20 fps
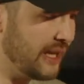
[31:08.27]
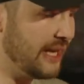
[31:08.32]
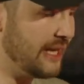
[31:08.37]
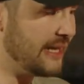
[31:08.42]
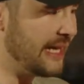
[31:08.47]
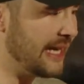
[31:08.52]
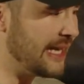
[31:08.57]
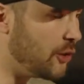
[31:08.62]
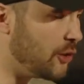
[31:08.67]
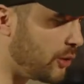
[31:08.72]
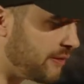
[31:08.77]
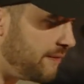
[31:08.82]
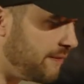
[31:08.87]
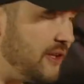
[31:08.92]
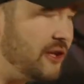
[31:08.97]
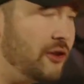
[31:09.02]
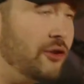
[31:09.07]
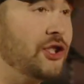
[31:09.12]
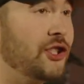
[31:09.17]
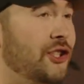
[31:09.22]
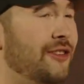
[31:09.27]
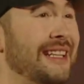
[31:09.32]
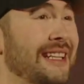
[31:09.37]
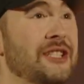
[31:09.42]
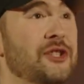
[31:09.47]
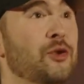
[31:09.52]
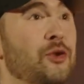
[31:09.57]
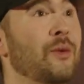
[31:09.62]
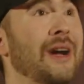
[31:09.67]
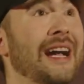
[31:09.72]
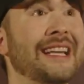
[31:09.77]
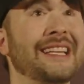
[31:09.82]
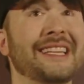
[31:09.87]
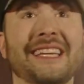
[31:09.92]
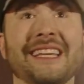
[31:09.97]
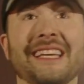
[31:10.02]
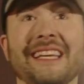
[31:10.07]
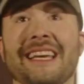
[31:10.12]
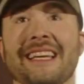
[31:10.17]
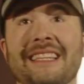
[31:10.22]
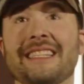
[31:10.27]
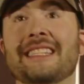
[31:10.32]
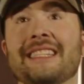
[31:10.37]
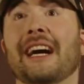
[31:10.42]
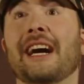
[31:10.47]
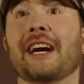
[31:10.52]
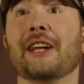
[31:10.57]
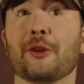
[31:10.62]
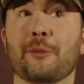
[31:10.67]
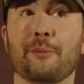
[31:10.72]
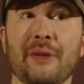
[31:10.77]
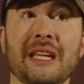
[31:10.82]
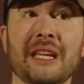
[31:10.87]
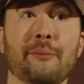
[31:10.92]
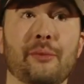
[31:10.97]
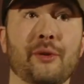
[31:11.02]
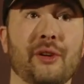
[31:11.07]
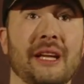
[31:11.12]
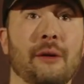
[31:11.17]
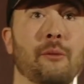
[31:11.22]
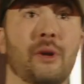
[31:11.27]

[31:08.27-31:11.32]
that your future is directly connected to other people. And what